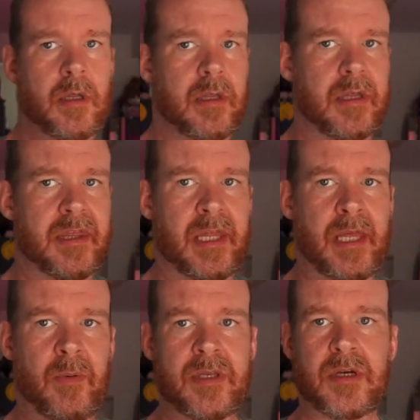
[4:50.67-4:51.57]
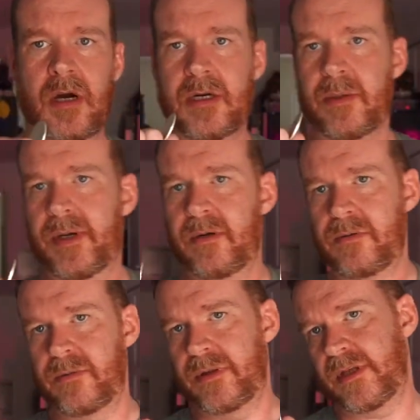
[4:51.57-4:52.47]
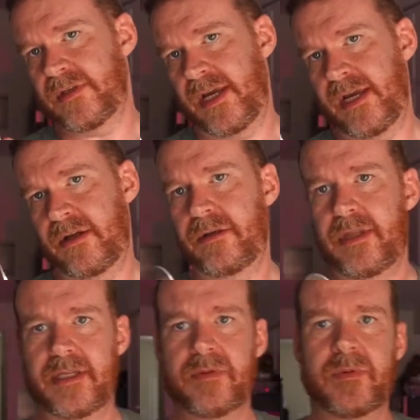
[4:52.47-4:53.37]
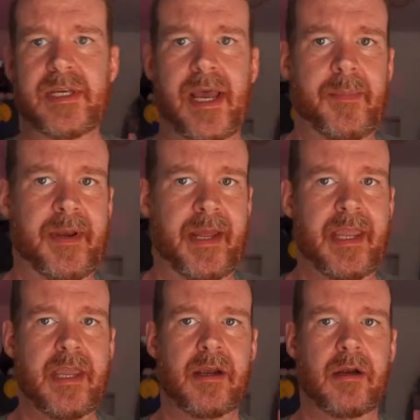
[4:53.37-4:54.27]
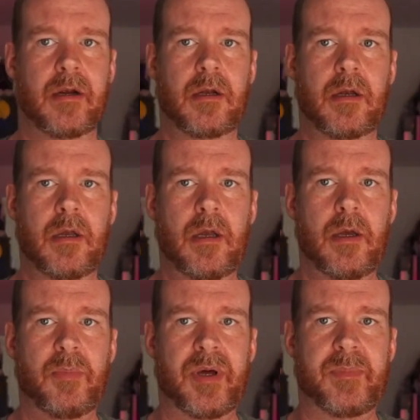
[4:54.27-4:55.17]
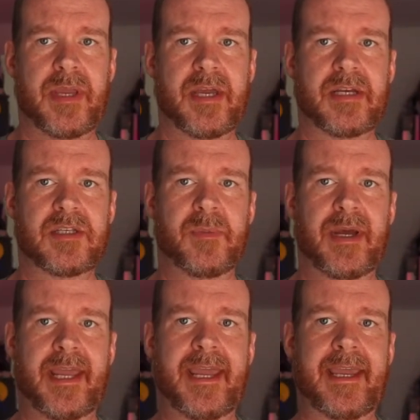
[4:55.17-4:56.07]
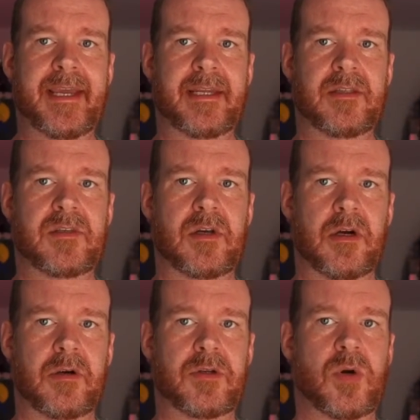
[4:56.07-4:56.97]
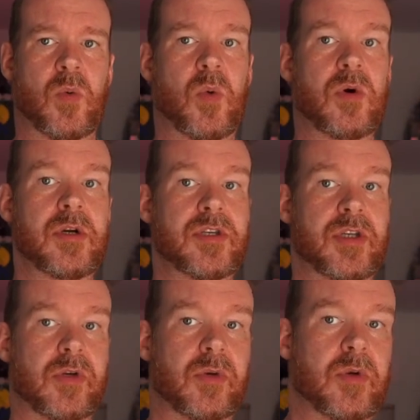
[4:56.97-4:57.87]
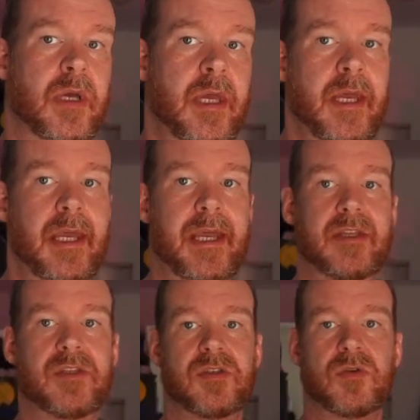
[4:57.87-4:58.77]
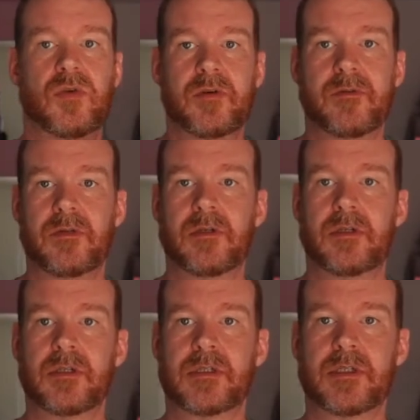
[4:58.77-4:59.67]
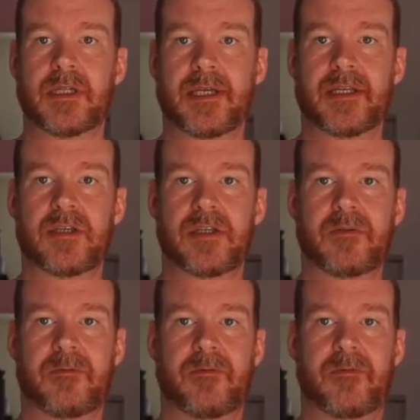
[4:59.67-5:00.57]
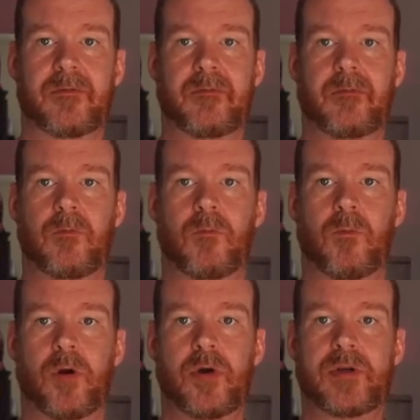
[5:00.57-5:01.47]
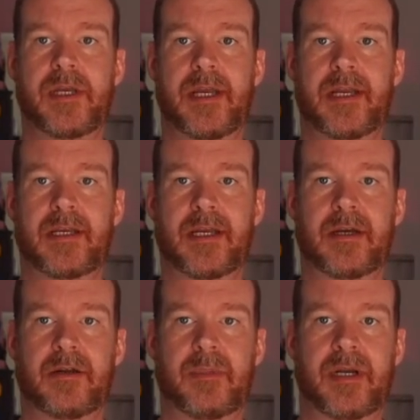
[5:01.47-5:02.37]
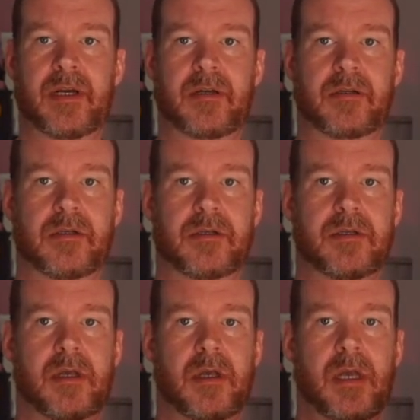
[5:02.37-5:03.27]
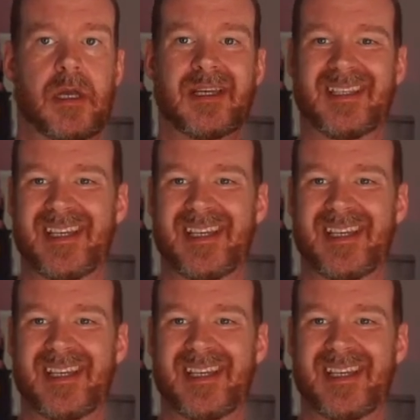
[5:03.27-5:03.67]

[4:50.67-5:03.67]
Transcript: The thing that we talked about with this angle, that's what's happening here. But because my hands are towards you, it sort of looks like it's just rotating down my knuckles. Because it